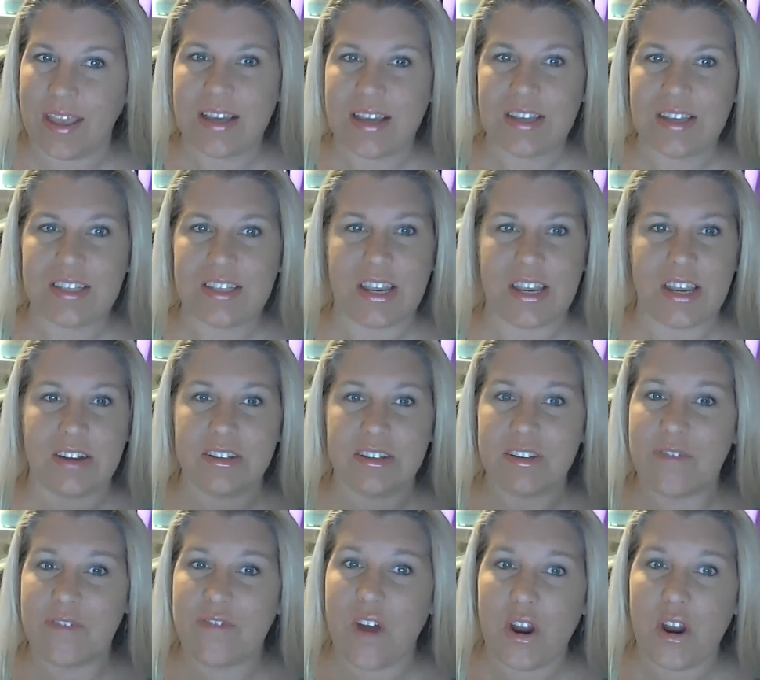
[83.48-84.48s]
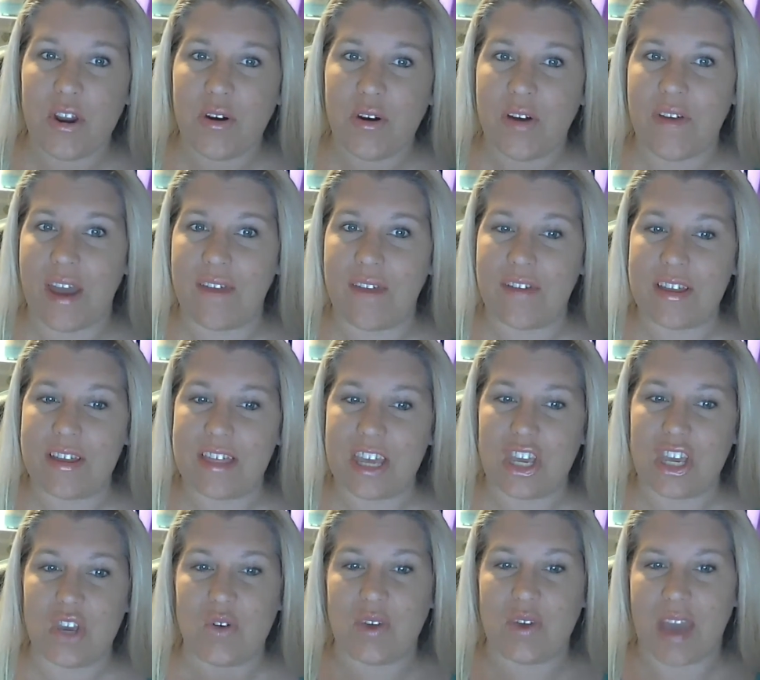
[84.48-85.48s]
So here's a photo of
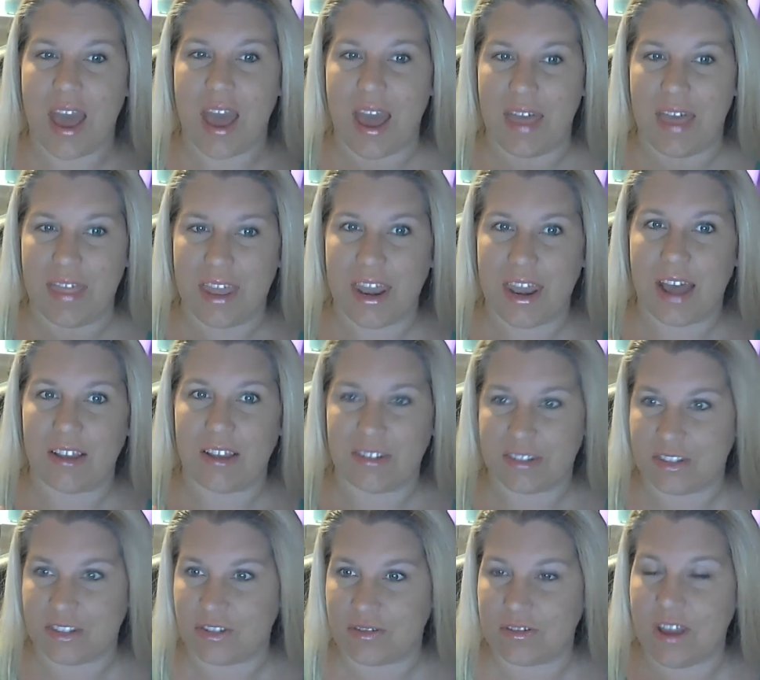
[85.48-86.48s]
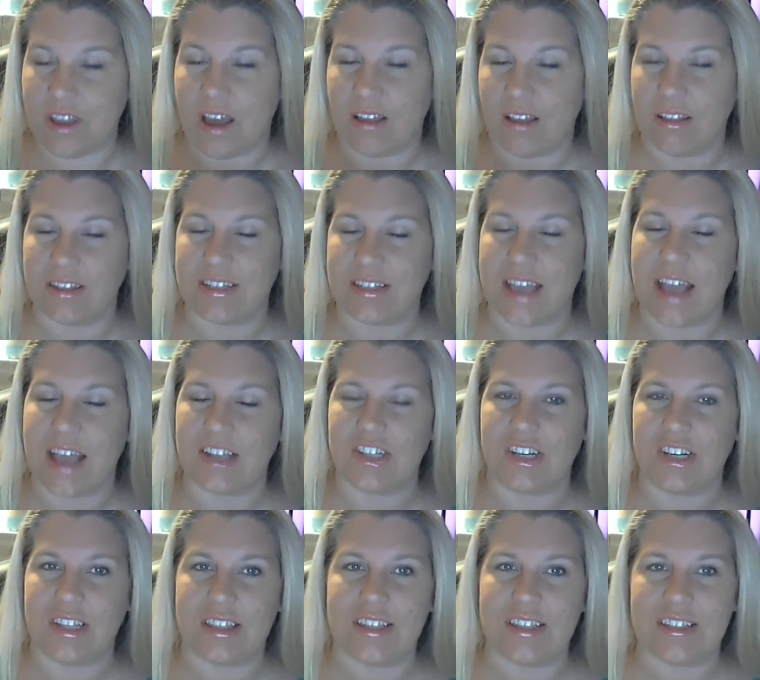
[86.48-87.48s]
everything you get, and then I'll attach
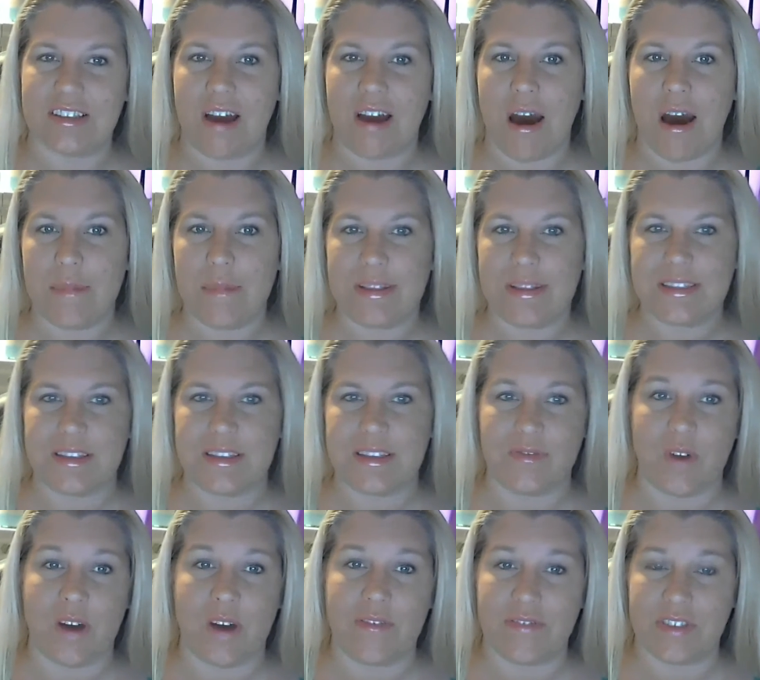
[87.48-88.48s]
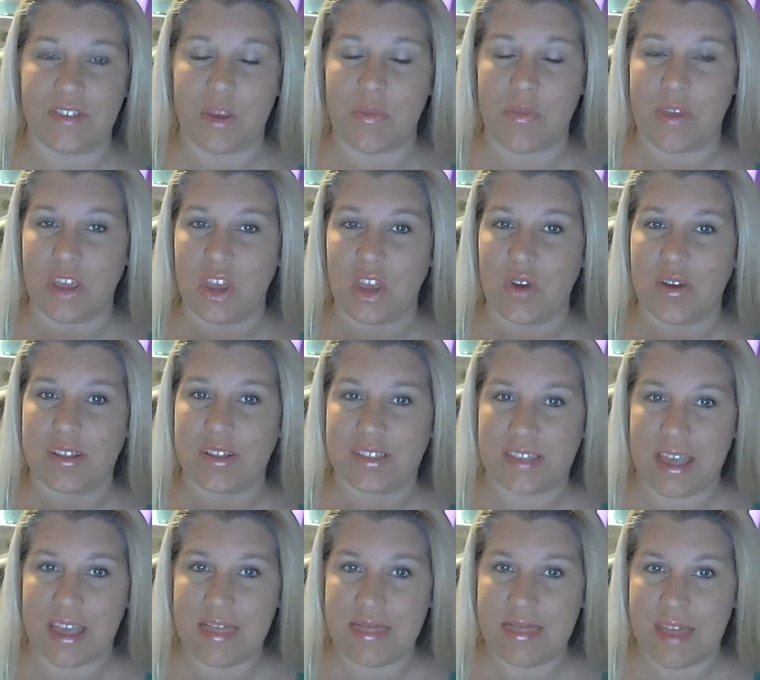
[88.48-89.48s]
it in this comments of something you could
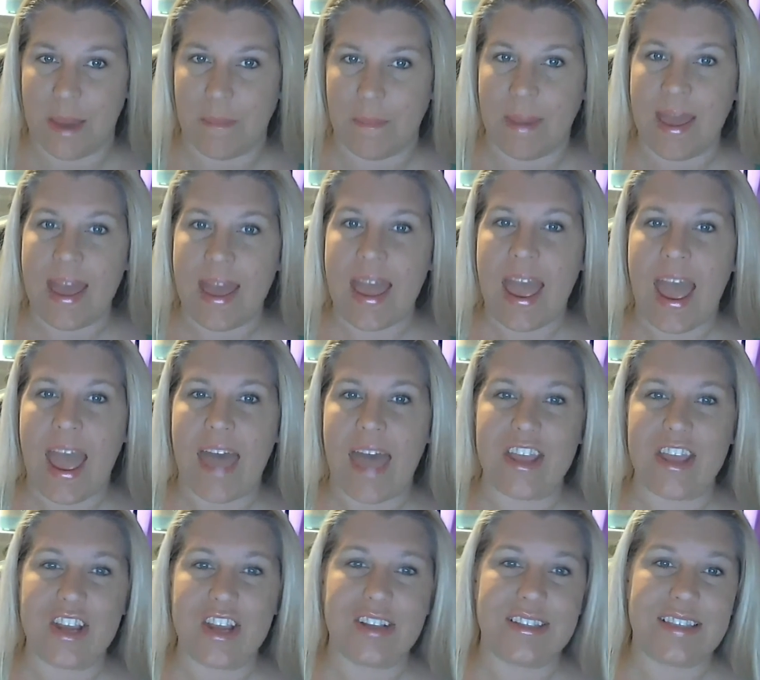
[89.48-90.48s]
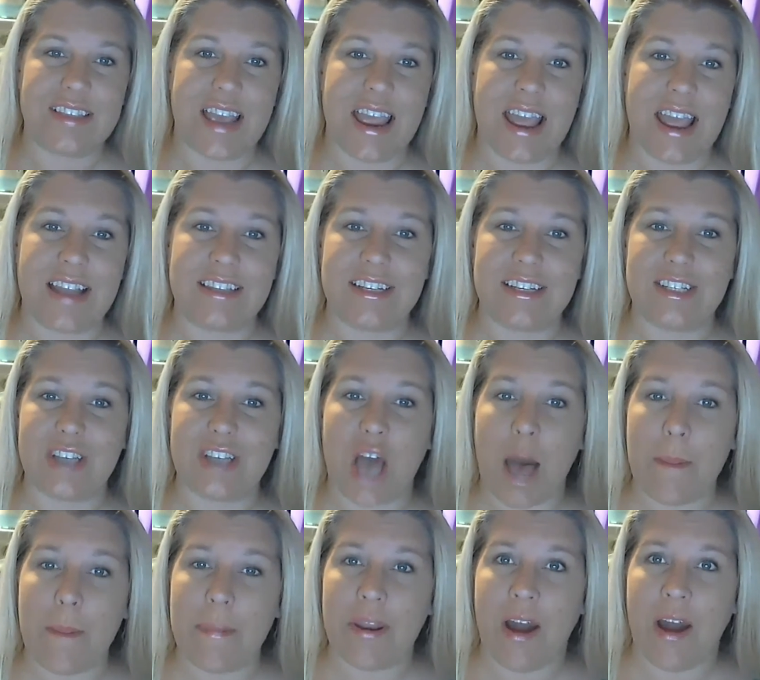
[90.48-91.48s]
send them. And then you could say, and to
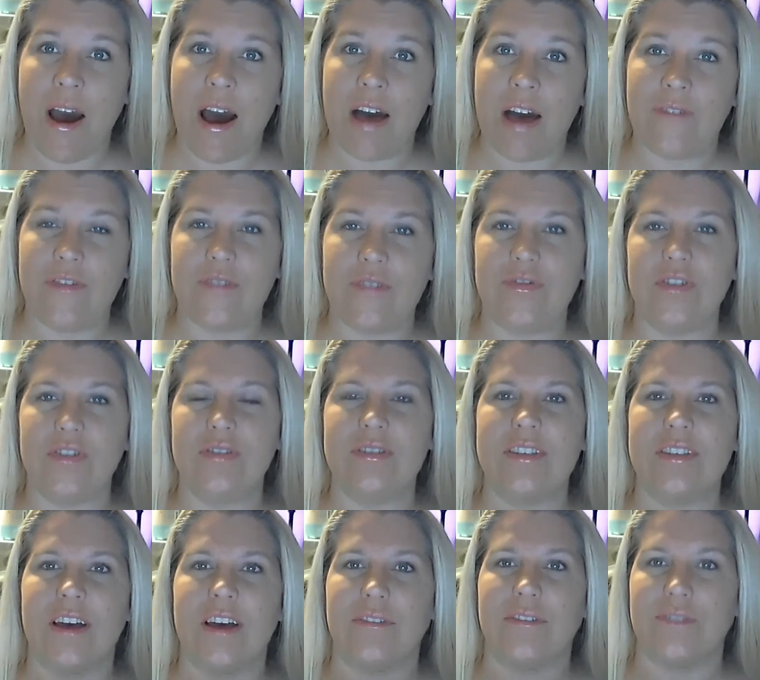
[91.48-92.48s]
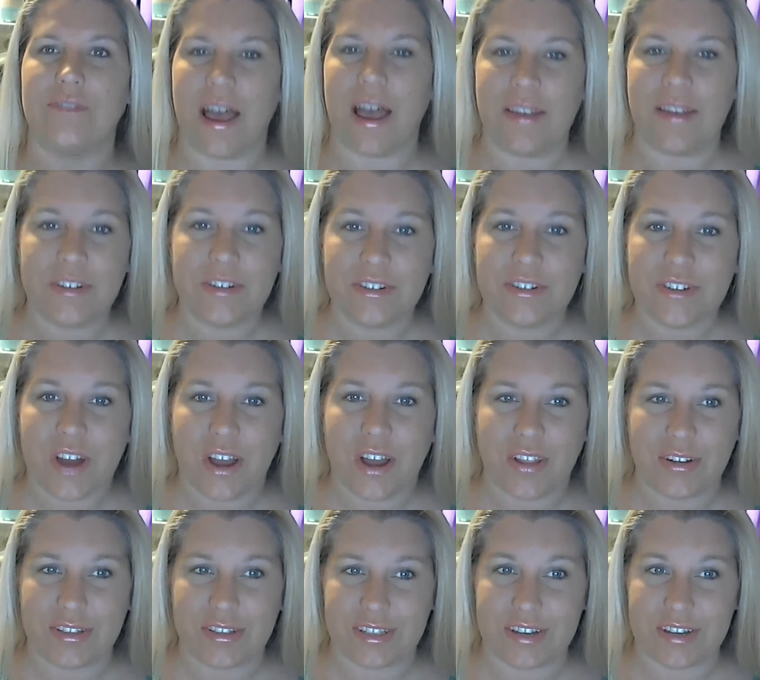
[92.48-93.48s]
top it off, if you sell $500
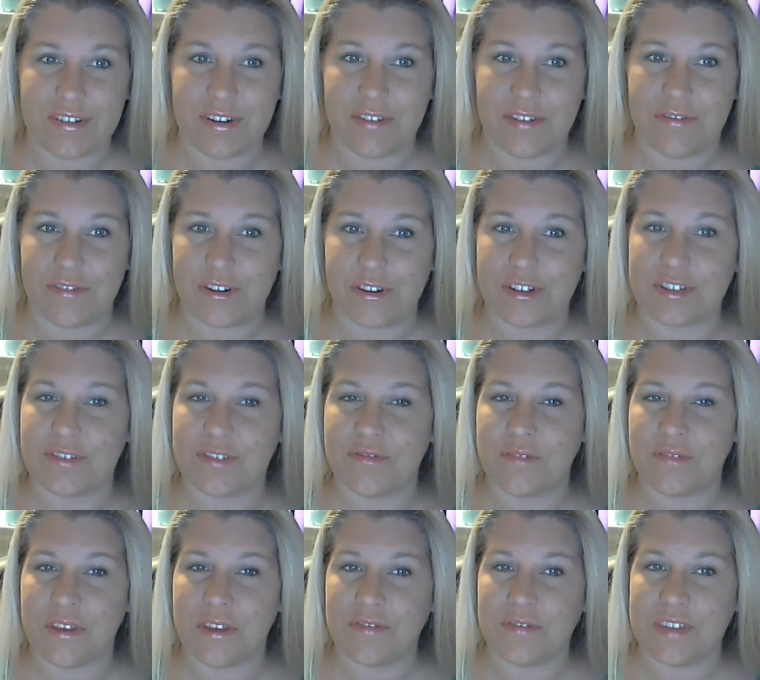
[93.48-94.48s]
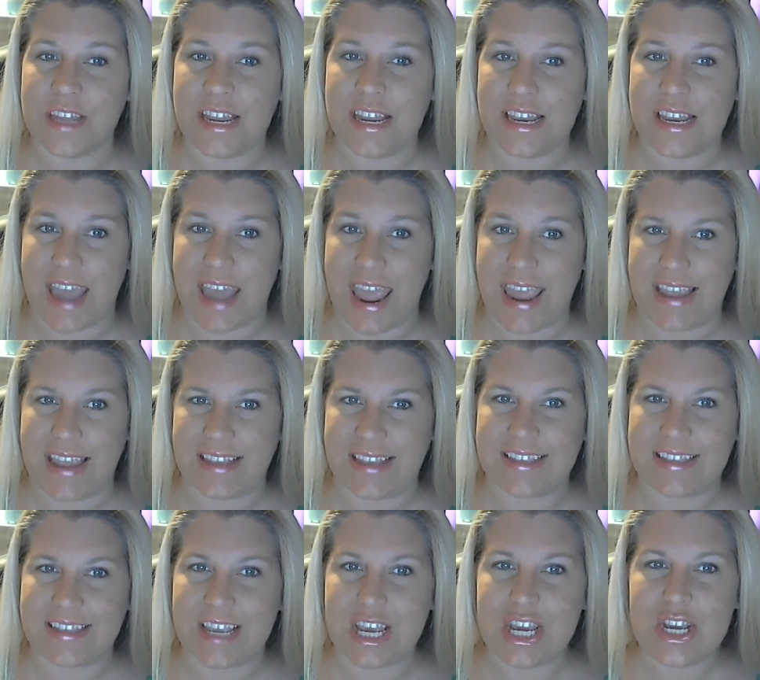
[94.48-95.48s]
in your first 15
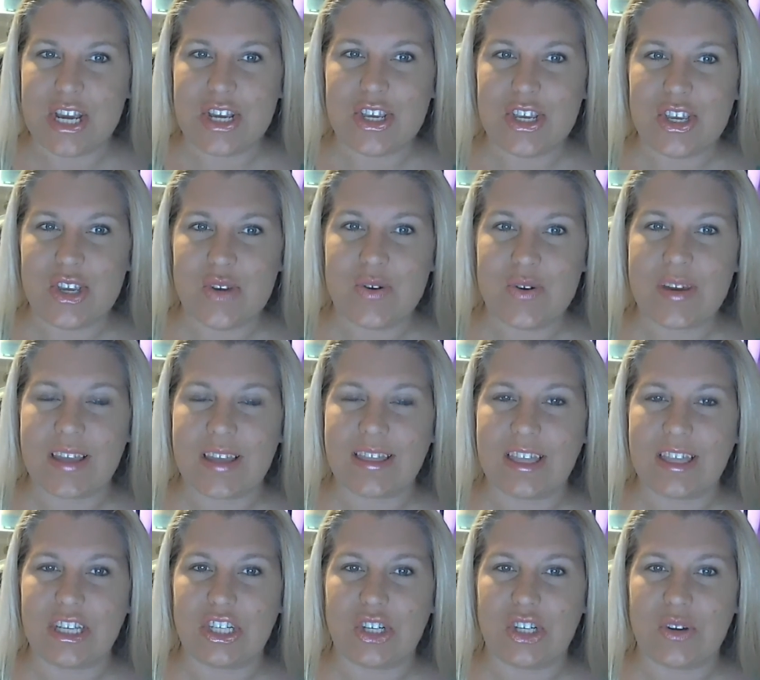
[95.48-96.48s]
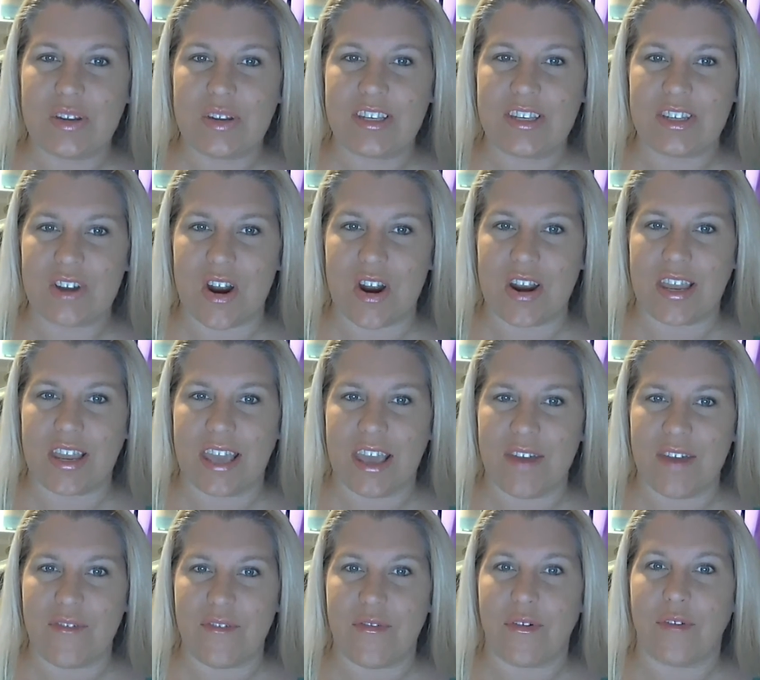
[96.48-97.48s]
days, you get the shooting star
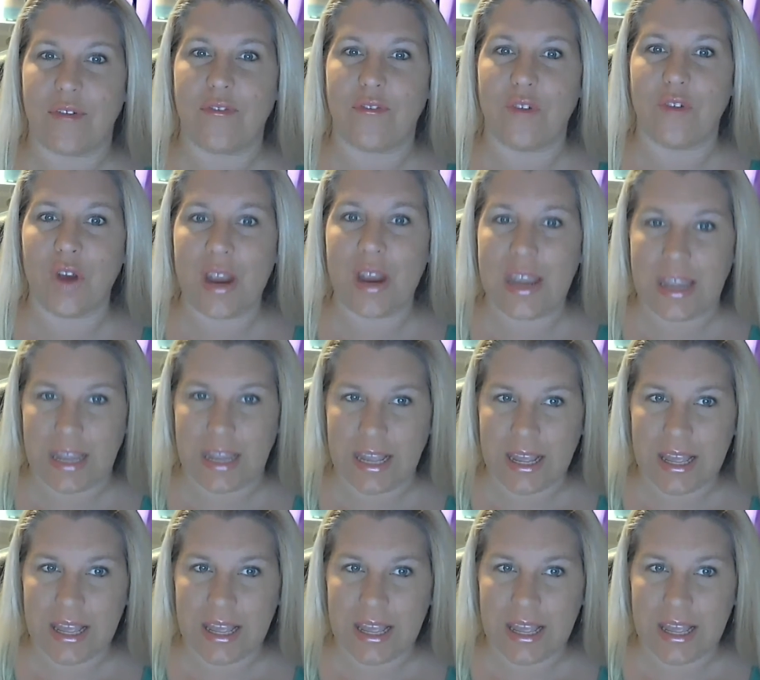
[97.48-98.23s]
kit for free.